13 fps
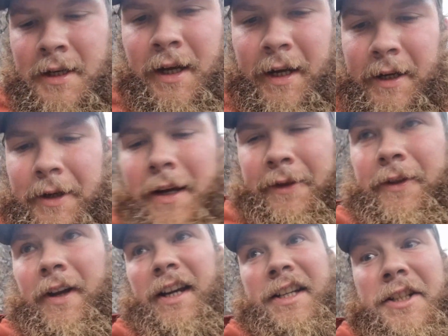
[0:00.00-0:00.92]
I
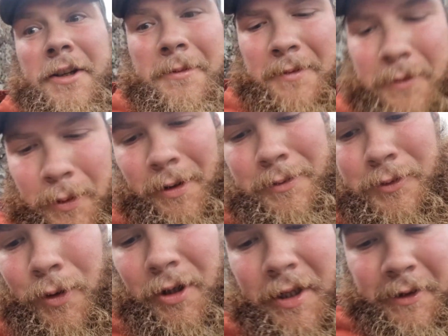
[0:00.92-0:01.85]
assumed what I was
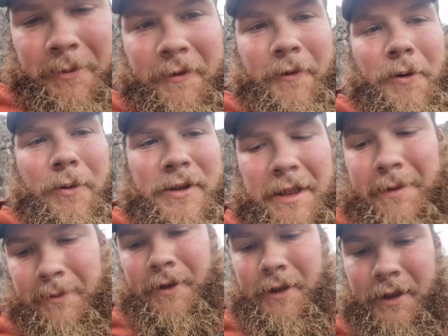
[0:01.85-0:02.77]
walking up before was
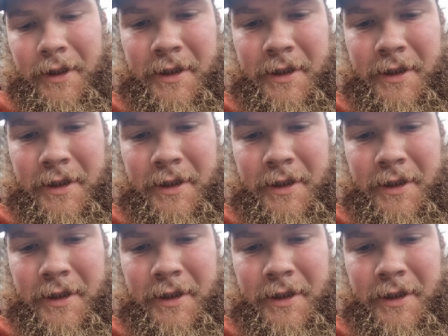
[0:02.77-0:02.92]
it, but